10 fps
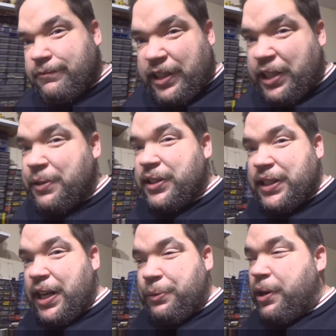can you
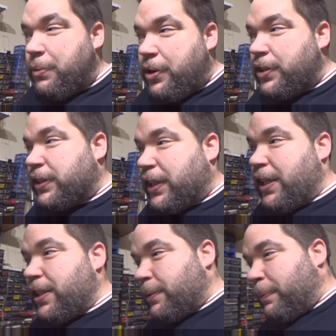understand why I wanted to
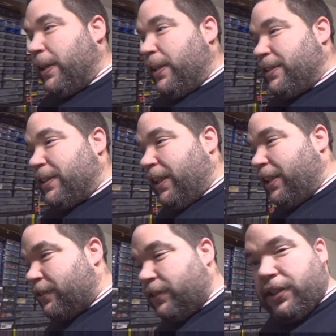get another PC
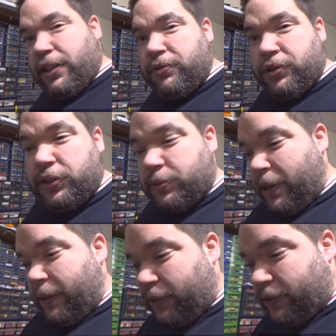and, you know, do some
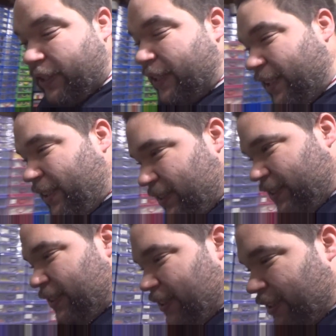upgrades?